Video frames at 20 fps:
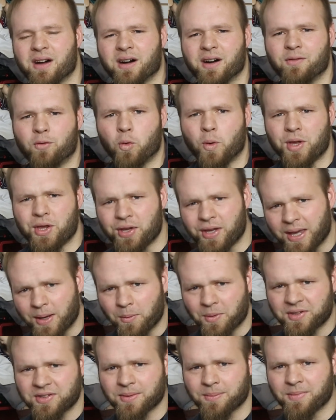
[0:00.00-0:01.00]
of what you
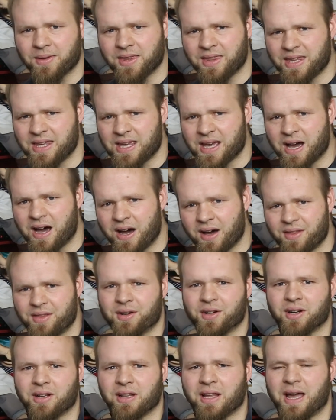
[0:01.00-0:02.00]
get with some of the
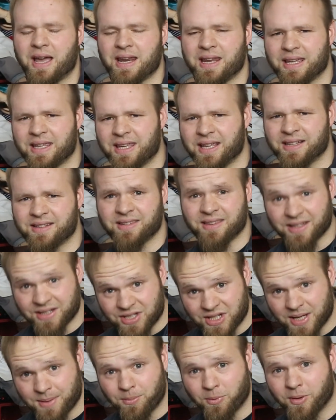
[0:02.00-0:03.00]
other lighting kits, the
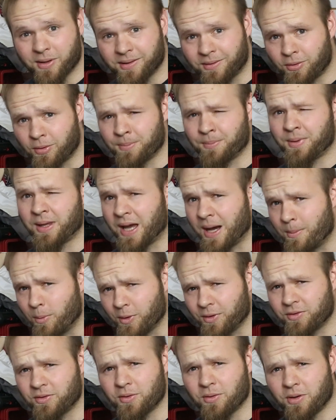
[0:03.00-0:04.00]
cheap ones from
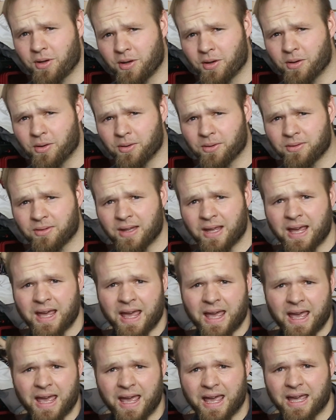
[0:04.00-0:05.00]
Cowboy Studios
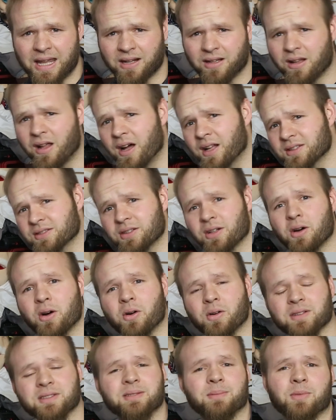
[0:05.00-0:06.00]
and
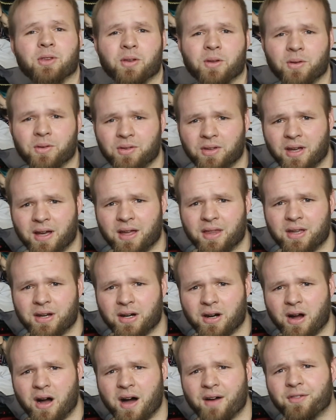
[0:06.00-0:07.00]
Alonzo and some of those
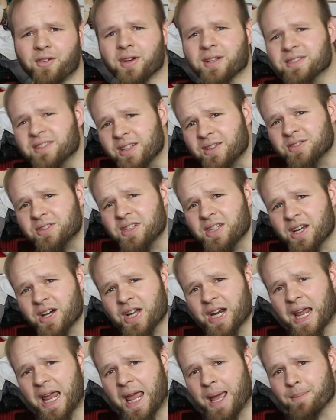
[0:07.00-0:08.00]
other offerings that you see
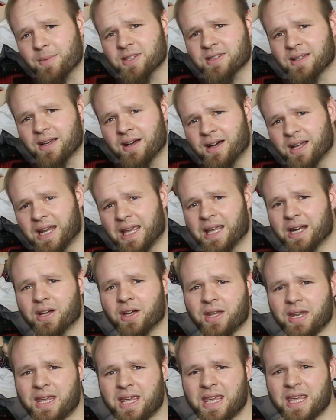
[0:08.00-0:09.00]
on Amazon and
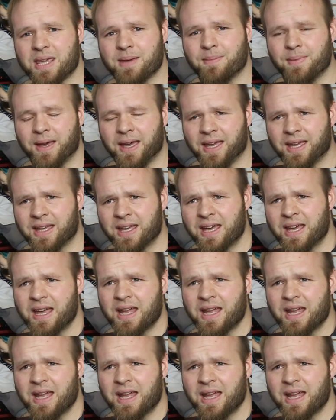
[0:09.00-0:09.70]
on eBay.